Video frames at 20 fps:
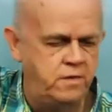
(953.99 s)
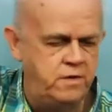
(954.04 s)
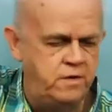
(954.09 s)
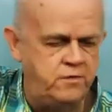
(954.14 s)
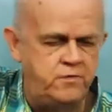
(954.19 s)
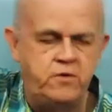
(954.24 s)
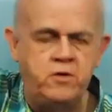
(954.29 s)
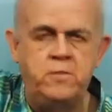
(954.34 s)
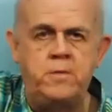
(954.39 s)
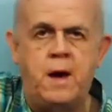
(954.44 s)

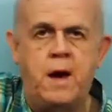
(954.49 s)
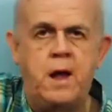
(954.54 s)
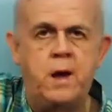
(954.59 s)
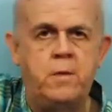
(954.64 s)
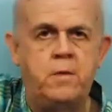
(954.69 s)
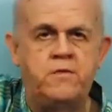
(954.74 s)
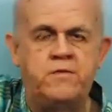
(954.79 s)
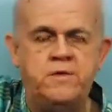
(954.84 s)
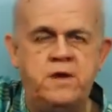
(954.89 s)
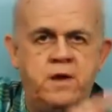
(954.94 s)
These 2
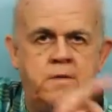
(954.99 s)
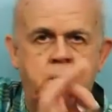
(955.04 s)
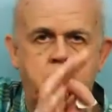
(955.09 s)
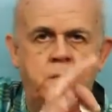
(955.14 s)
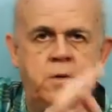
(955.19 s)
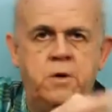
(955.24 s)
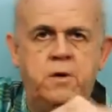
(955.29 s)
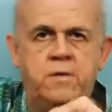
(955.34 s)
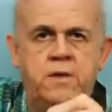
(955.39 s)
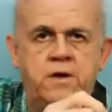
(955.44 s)
bottoms
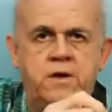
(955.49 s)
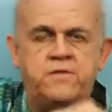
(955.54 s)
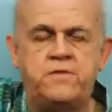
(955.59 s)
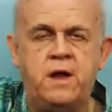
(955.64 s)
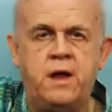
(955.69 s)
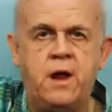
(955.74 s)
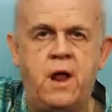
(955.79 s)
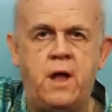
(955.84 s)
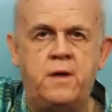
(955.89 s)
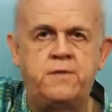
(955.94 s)
never move. They
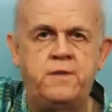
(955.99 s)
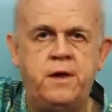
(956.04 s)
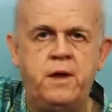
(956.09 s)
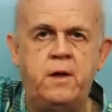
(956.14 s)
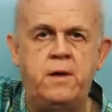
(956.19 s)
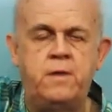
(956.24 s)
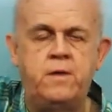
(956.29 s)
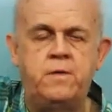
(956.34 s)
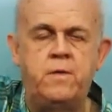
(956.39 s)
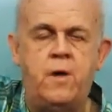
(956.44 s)
stay locked
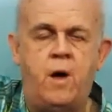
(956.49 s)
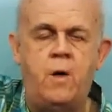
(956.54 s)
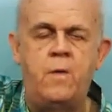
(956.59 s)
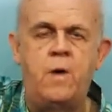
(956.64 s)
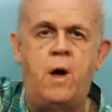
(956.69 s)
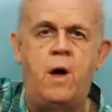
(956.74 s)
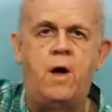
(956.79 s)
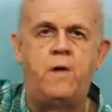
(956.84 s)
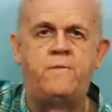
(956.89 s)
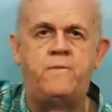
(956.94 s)
in
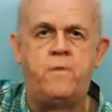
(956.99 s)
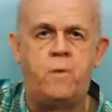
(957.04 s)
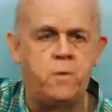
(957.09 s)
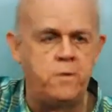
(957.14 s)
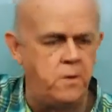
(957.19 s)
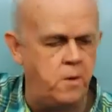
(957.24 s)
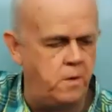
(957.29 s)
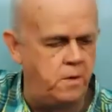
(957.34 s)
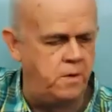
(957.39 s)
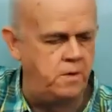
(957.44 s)
on all
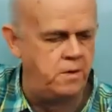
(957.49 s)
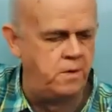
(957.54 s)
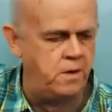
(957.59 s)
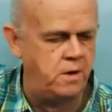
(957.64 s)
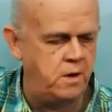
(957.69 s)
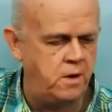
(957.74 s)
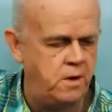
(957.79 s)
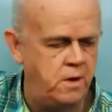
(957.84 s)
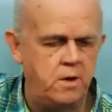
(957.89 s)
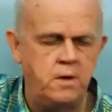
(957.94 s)
4 chords.
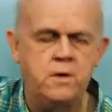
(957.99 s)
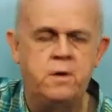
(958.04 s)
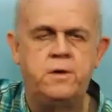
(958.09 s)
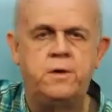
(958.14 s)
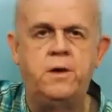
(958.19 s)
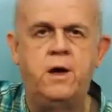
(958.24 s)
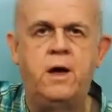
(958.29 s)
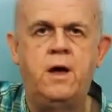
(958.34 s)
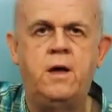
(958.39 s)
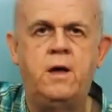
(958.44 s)

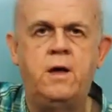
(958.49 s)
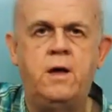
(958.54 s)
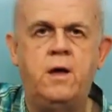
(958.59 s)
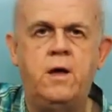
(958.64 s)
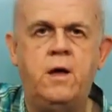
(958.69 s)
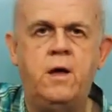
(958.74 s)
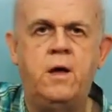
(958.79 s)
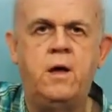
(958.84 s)
Okay?